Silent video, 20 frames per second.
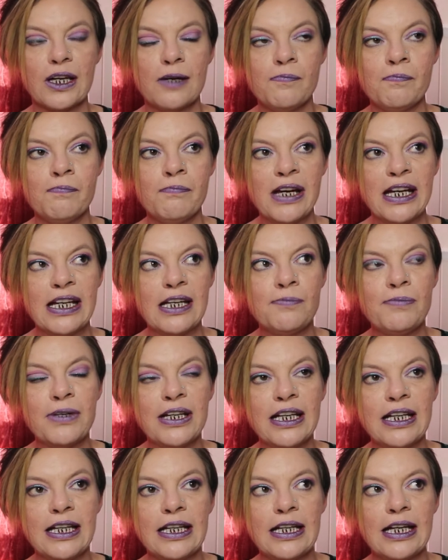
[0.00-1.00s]

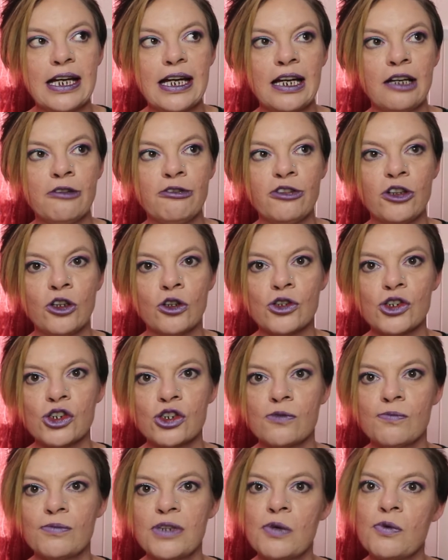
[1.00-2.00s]
Maybe if you're
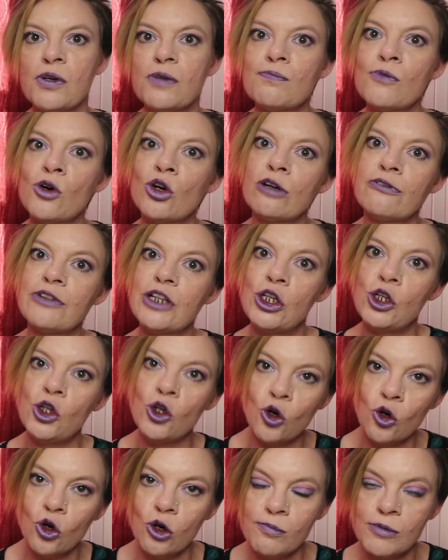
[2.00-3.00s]
somebody with more of a
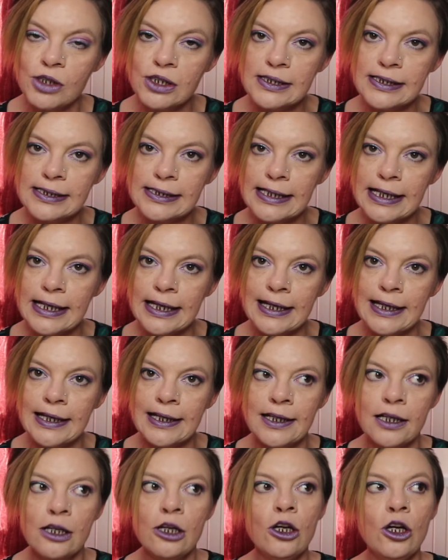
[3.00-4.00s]
normal
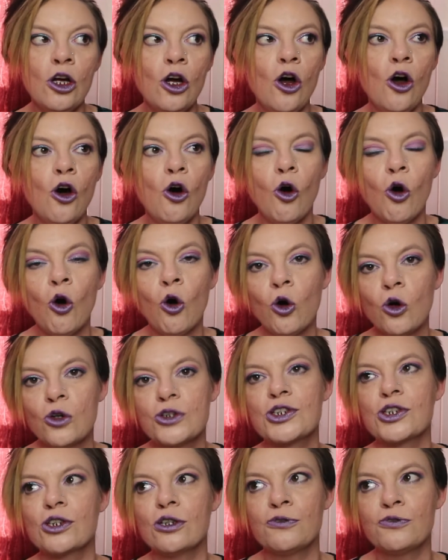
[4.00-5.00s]
skin, or
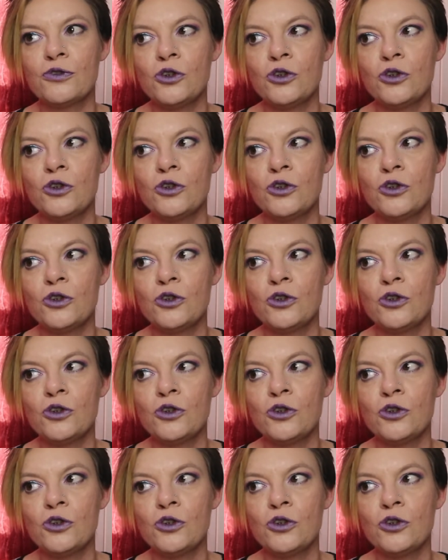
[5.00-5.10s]
sort of